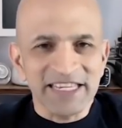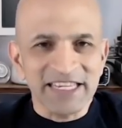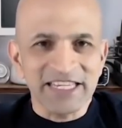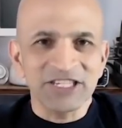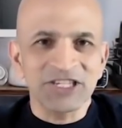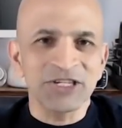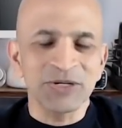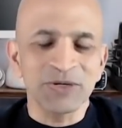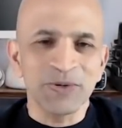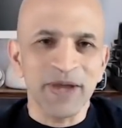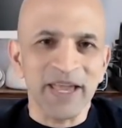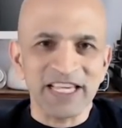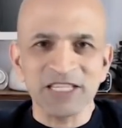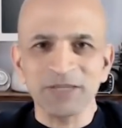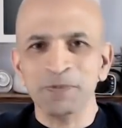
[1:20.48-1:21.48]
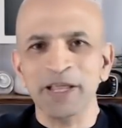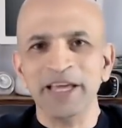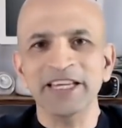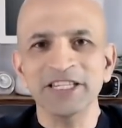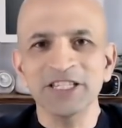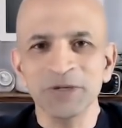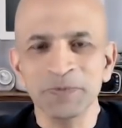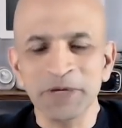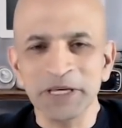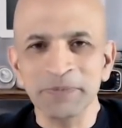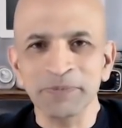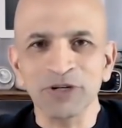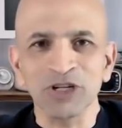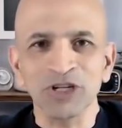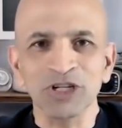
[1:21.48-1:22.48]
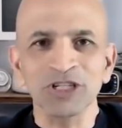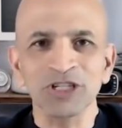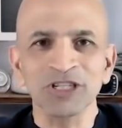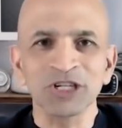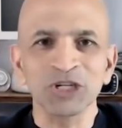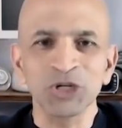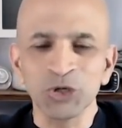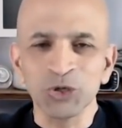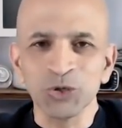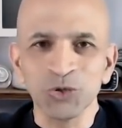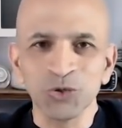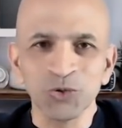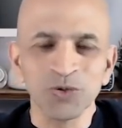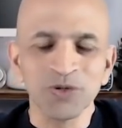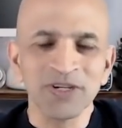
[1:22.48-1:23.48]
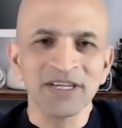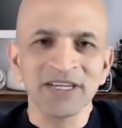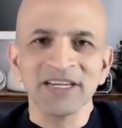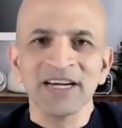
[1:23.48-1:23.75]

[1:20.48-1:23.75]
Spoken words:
need to explain to people who